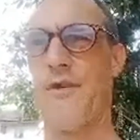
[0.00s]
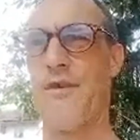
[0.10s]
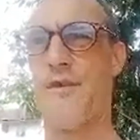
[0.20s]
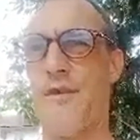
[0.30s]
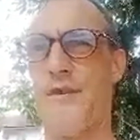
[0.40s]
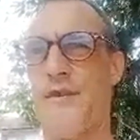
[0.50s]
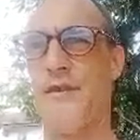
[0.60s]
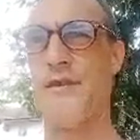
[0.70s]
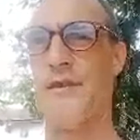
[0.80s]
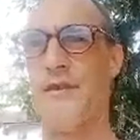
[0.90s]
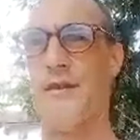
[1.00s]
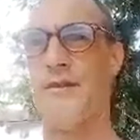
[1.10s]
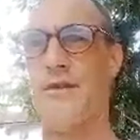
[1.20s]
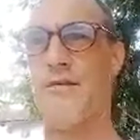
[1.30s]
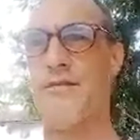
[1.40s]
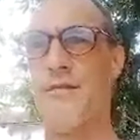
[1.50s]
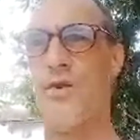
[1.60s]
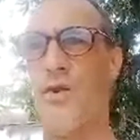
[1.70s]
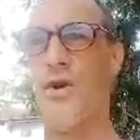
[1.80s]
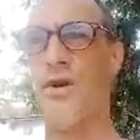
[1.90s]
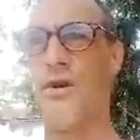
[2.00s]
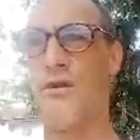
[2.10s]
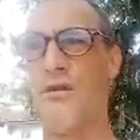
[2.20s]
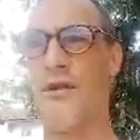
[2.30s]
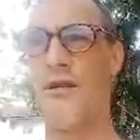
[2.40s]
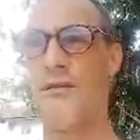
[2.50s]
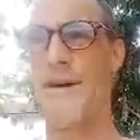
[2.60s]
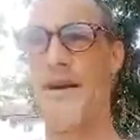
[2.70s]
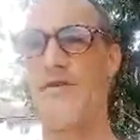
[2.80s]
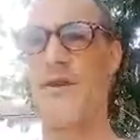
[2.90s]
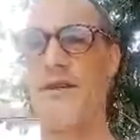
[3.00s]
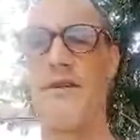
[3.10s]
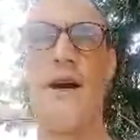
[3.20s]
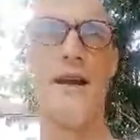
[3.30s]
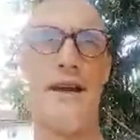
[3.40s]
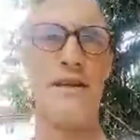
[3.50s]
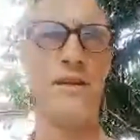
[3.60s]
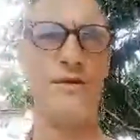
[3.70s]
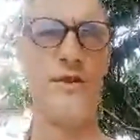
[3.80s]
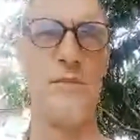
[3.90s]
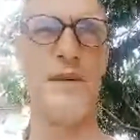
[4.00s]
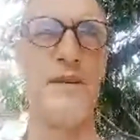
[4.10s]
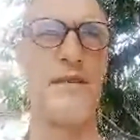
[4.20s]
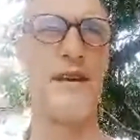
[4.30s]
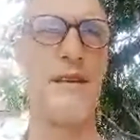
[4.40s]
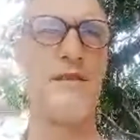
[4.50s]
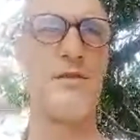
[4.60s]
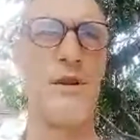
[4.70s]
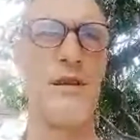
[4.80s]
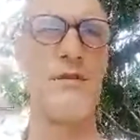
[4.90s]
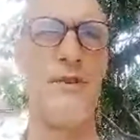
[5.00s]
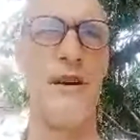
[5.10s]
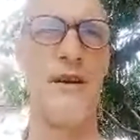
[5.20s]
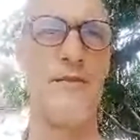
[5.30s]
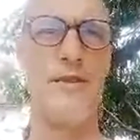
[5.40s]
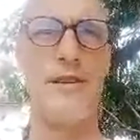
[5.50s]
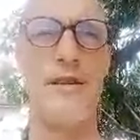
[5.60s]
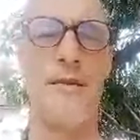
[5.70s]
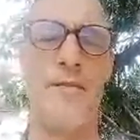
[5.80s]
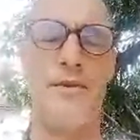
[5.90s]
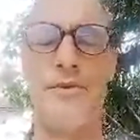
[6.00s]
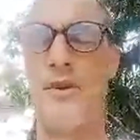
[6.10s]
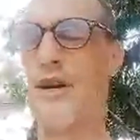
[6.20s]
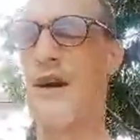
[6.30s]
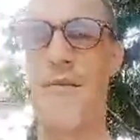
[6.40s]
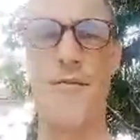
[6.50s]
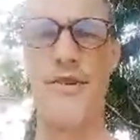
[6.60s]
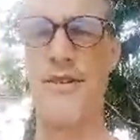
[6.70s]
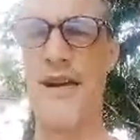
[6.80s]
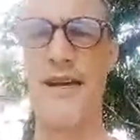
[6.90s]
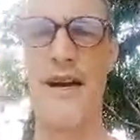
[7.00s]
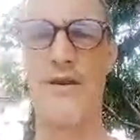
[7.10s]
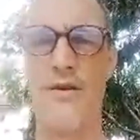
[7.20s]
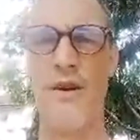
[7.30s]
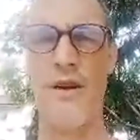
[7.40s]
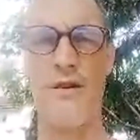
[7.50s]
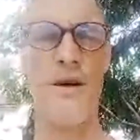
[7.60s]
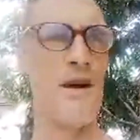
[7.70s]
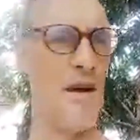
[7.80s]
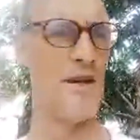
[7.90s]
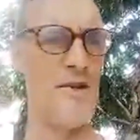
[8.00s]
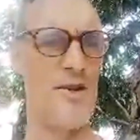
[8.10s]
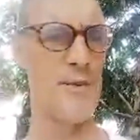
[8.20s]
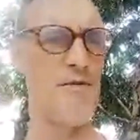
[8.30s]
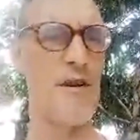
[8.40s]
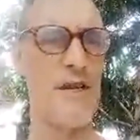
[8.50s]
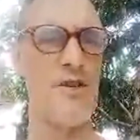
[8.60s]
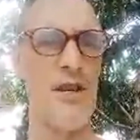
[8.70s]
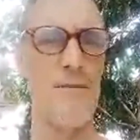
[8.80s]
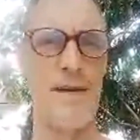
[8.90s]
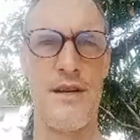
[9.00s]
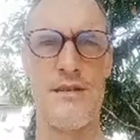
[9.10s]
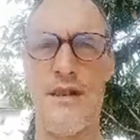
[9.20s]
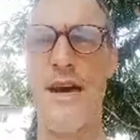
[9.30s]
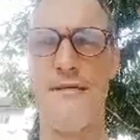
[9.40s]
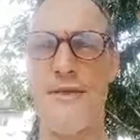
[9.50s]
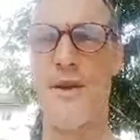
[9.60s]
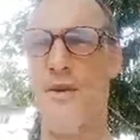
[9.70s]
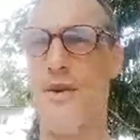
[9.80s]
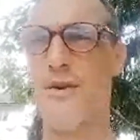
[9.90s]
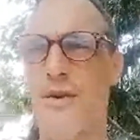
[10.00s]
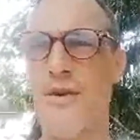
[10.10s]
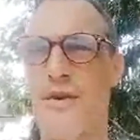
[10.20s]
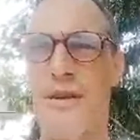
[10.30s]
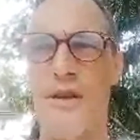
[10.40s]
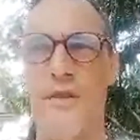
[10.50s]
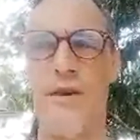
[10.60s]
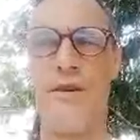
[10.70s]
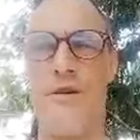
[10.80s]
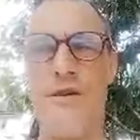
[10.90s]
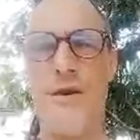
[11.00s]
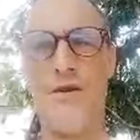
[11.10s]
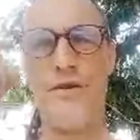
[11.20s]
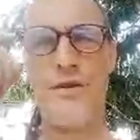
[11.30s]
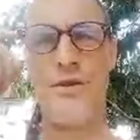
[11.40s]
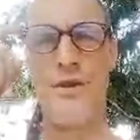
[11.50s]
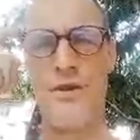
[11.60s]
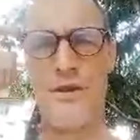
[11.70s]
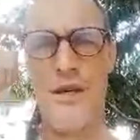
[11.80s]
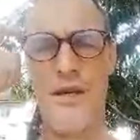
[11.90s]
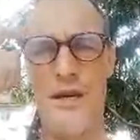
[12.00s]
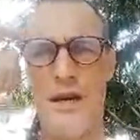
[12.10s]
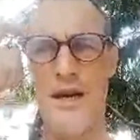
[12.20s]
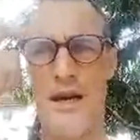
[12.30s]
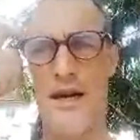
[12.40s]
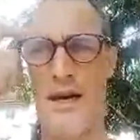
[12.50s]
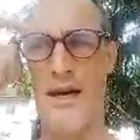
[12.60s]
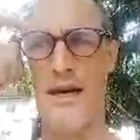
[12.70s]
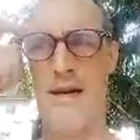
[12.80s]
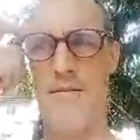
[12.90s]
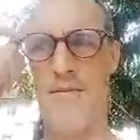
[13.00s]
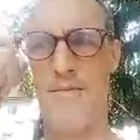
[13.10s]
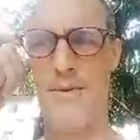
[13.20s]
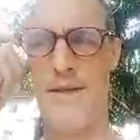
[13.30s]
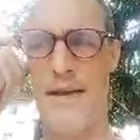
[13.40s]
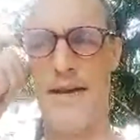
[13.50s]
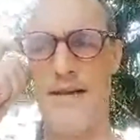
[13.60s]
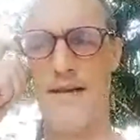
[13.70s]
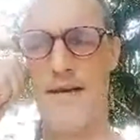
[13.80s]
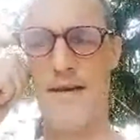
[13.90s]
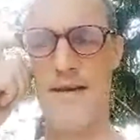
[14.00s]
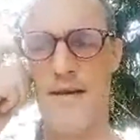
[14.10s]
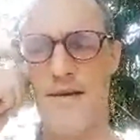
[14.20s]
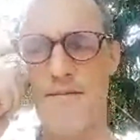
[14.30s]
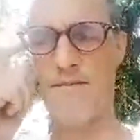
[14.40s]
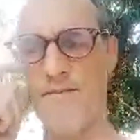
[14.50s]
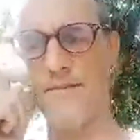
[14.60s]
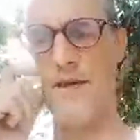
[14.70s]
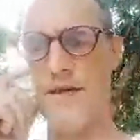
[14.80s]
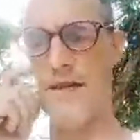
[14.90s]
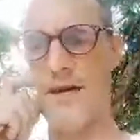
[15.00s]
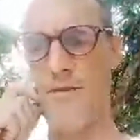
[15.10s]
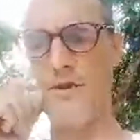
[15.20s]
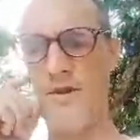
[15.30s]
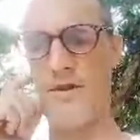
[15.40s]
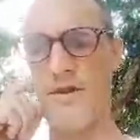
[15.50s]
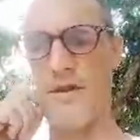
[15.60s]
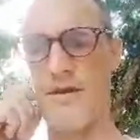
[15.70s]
the oil and petrol in Thailand used to be, say, 25, 30, maybe 40, I can't remember exactly how long ago, used to be really cheap because they have their own oil, their own offshore oil. But then, and that was,